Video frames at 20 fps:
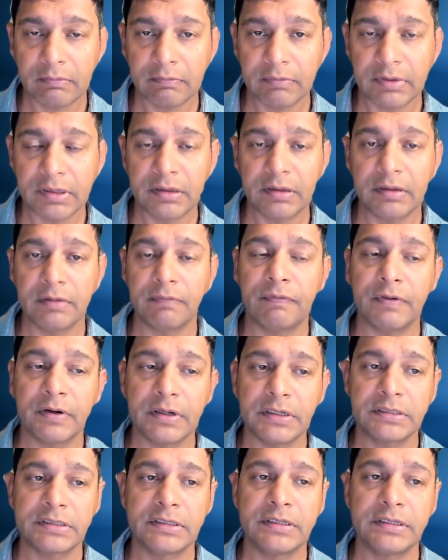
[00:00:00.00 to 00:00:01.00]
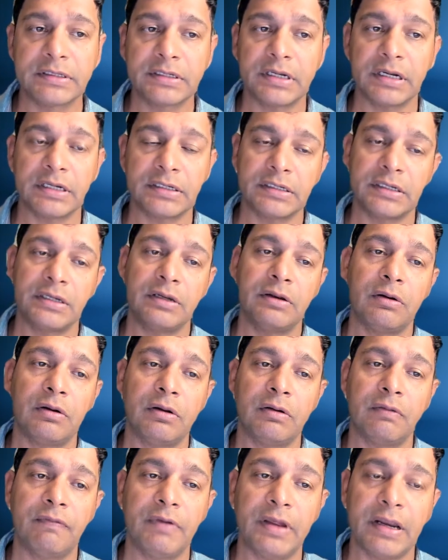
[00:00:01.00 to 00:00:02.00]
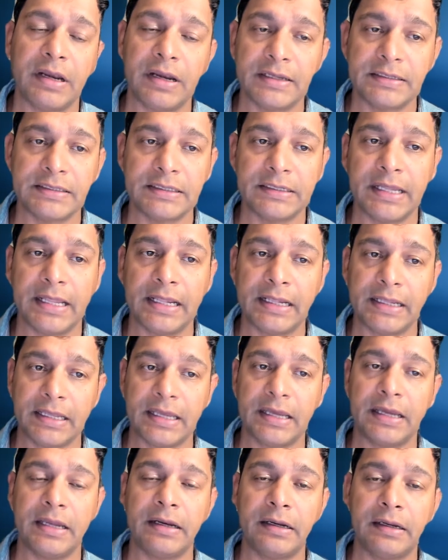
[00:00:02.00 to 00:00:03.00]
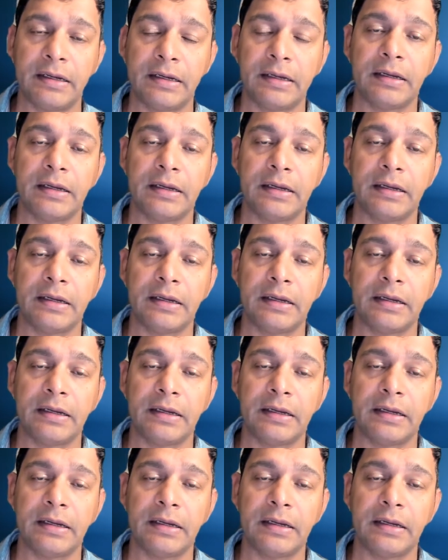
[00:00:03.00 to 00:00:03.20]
with the first discussion on fairness in healthcare